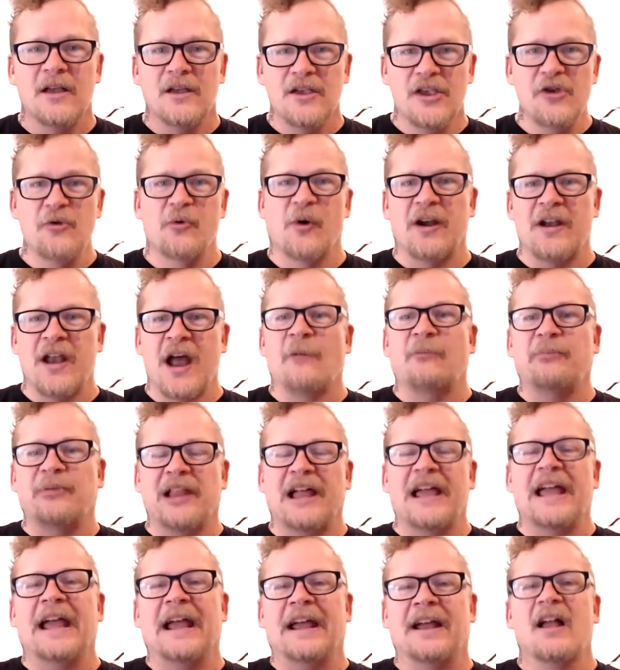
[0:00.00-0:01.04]
You are now
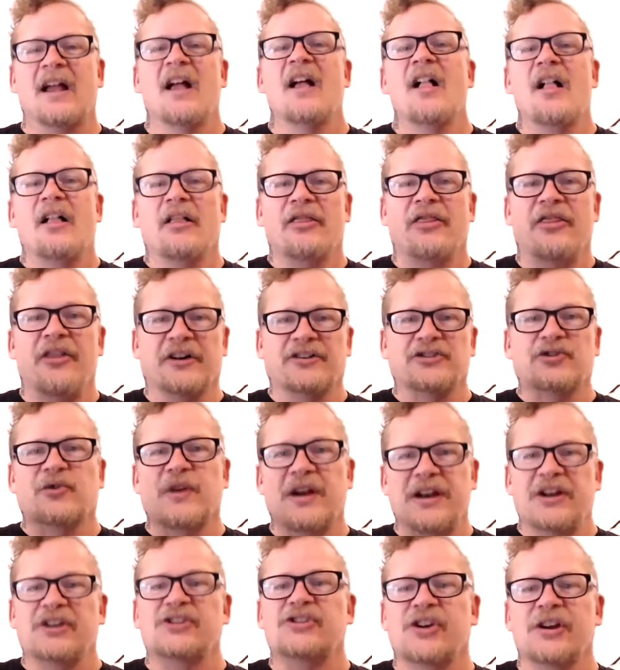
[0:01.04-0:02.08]
playing the
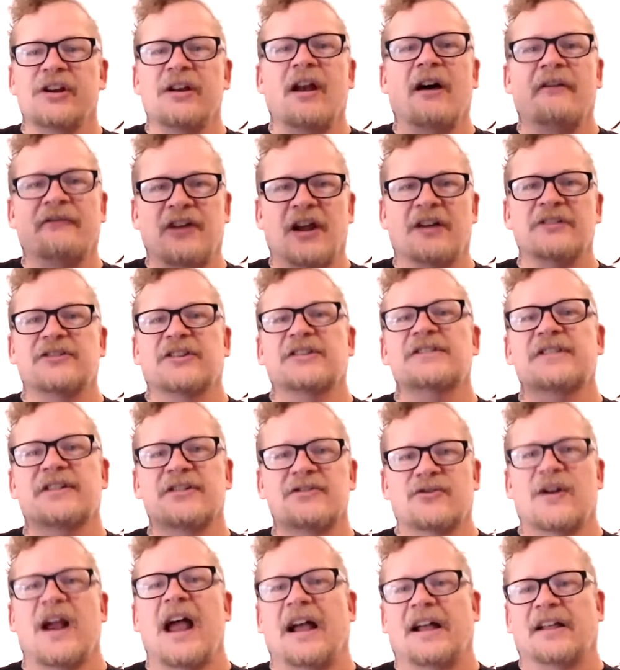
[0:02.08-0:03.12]
tradition of Dungeons and
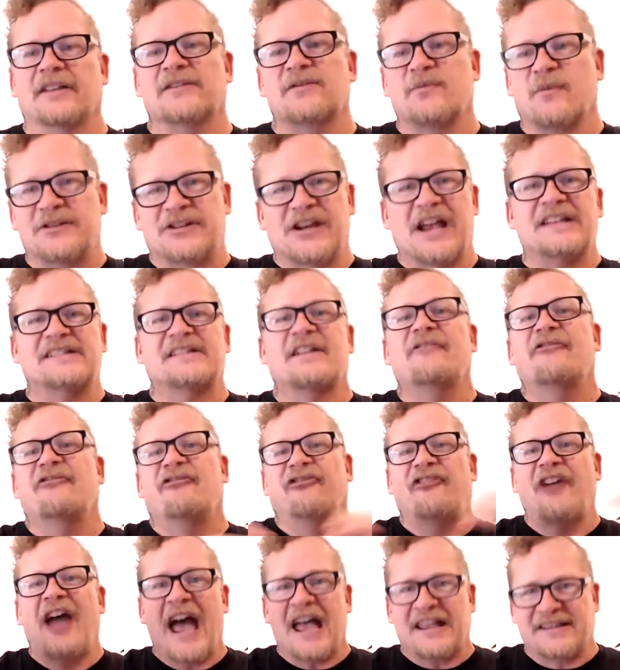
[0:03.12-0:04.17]
Dragons, which has a
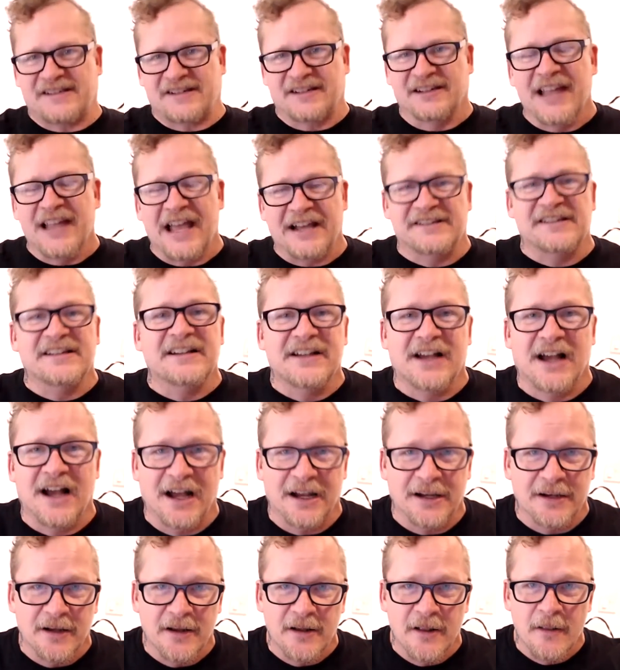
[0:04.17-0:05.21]
vast
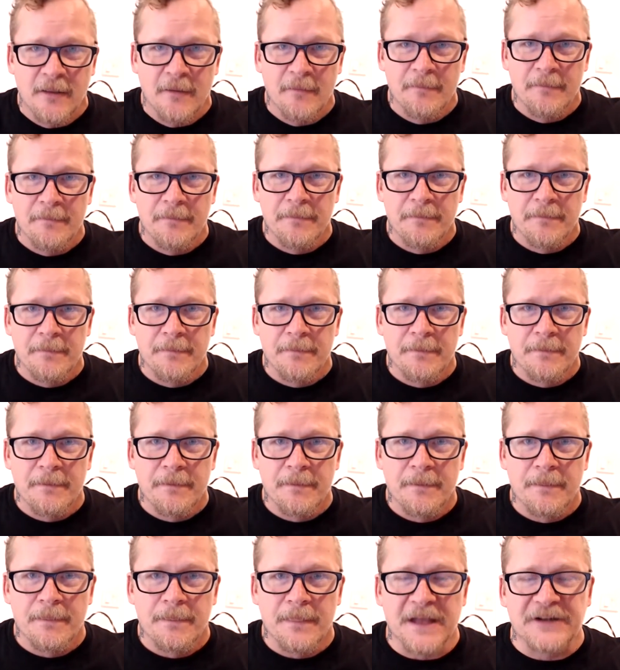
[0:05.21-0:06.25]
lexicon
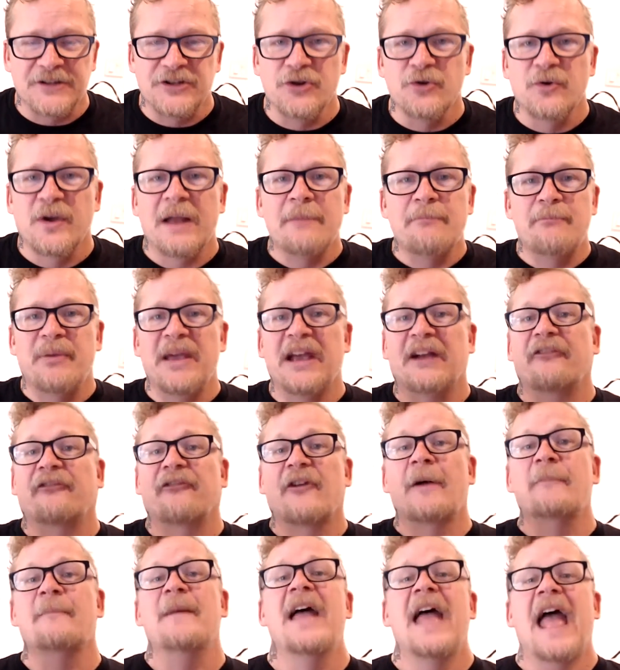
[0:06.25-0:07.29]
that you can pick
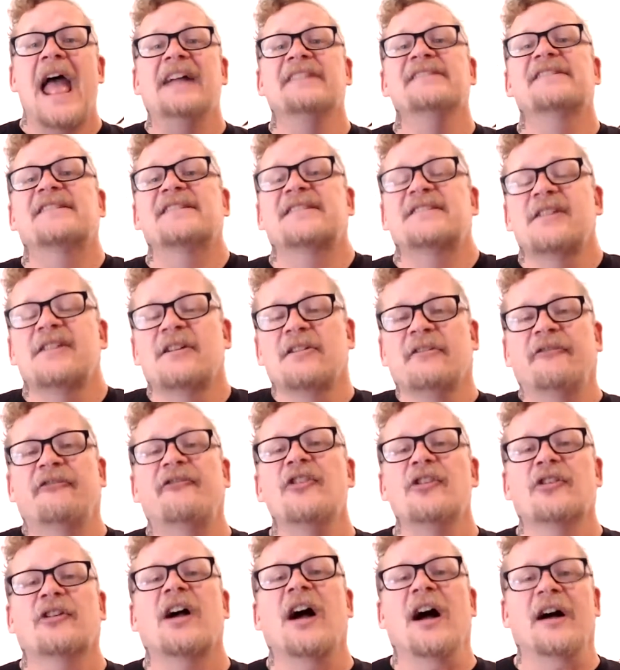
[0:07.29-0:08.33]
from and still
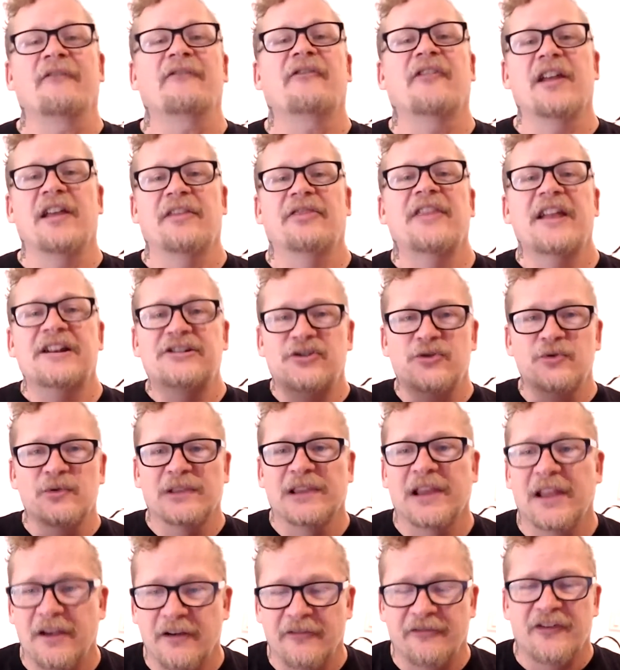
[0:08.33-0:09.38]
feel confident that you
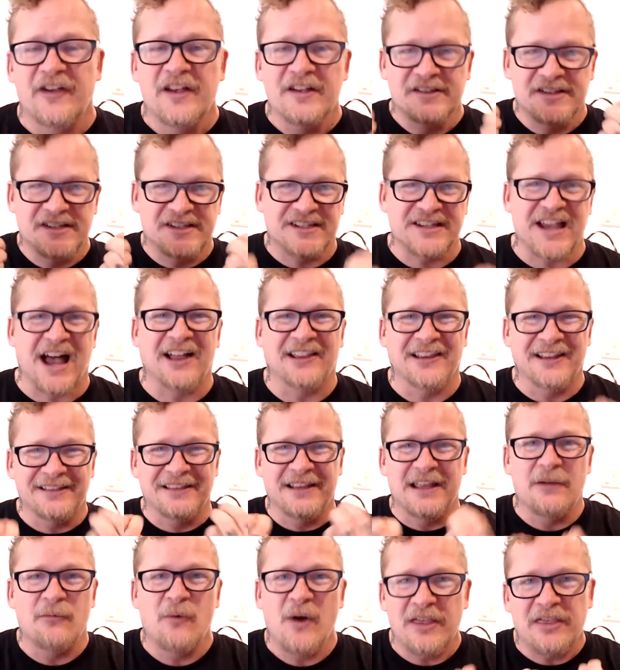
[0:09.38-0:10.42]
live
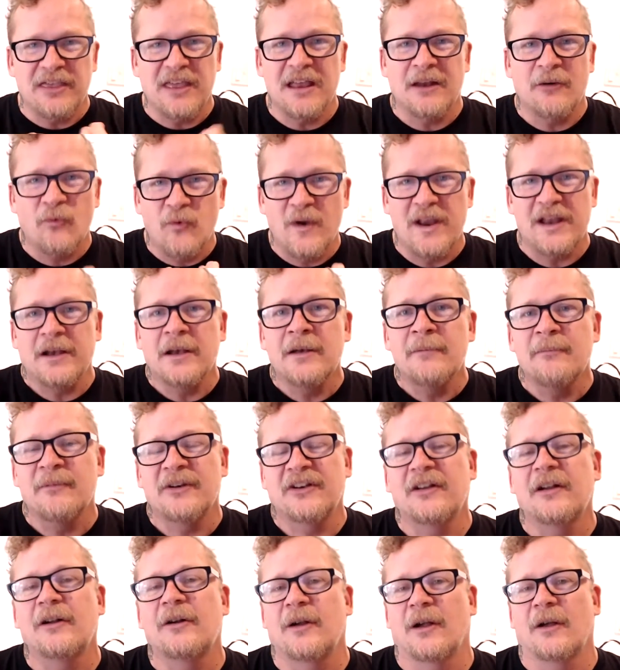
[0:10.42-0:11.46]
solidly within written
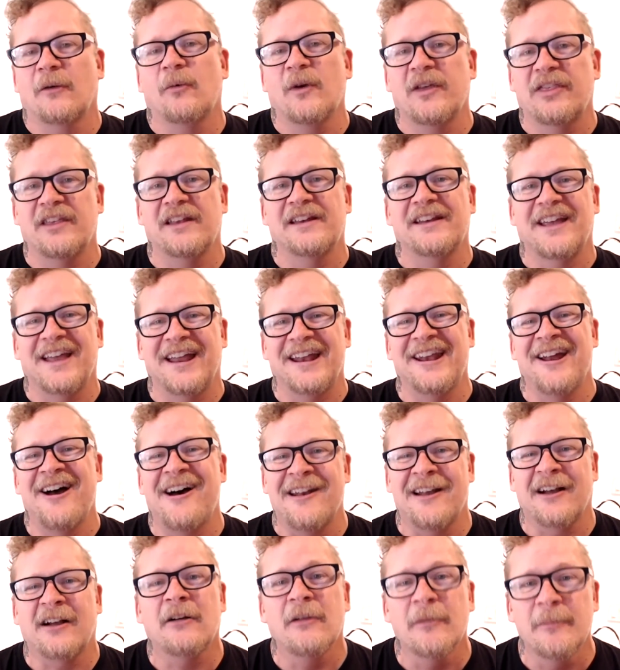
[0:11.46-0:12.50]
material, within
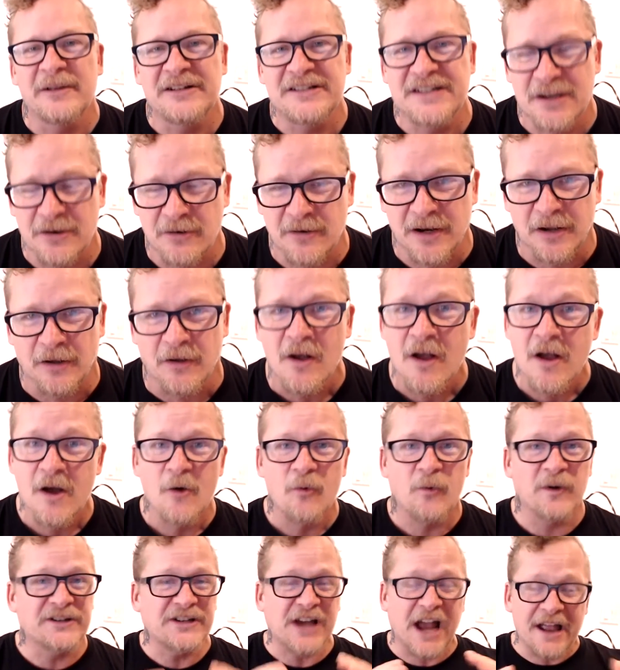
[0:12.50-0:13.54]
canonical material,
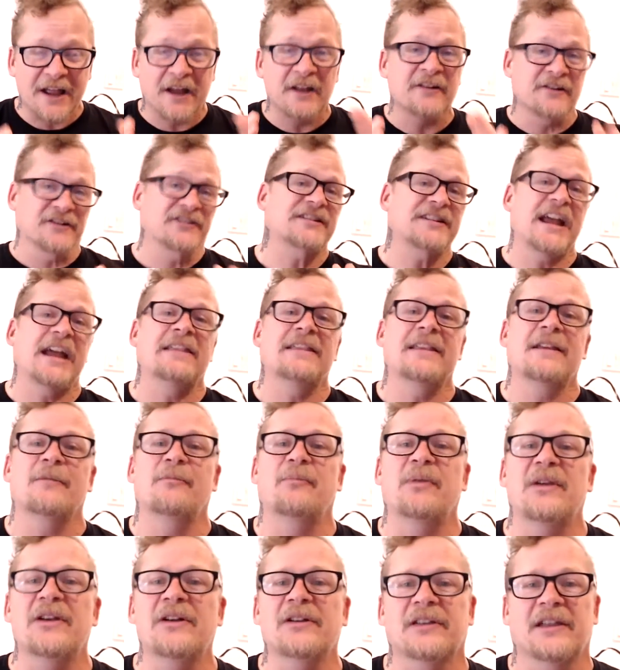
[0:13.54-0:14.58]
which I understand the
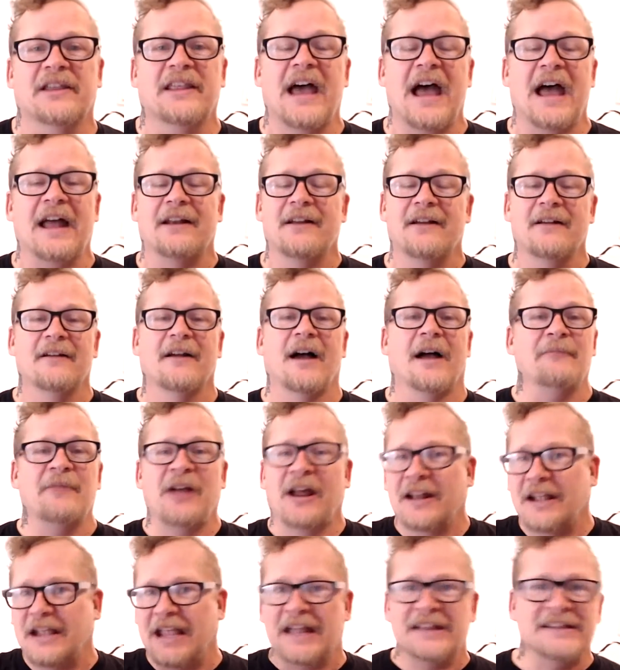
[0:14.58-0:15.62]
appeal to that. I'm
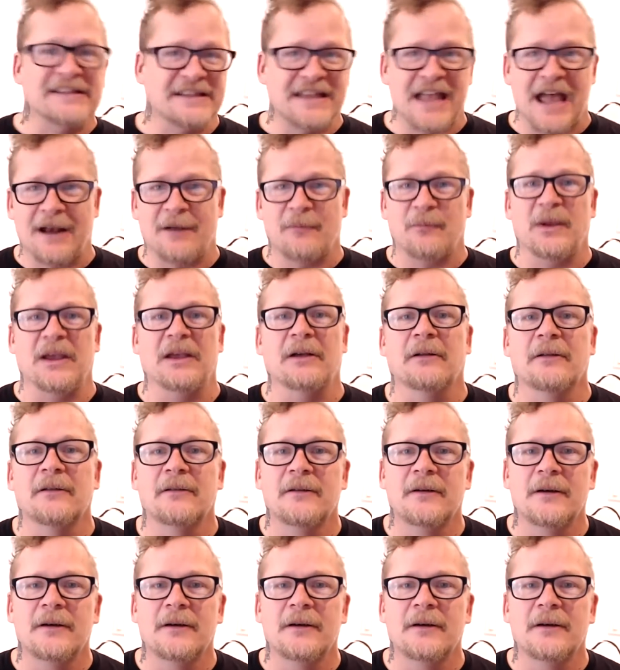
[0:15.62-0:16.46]
not against that appeal.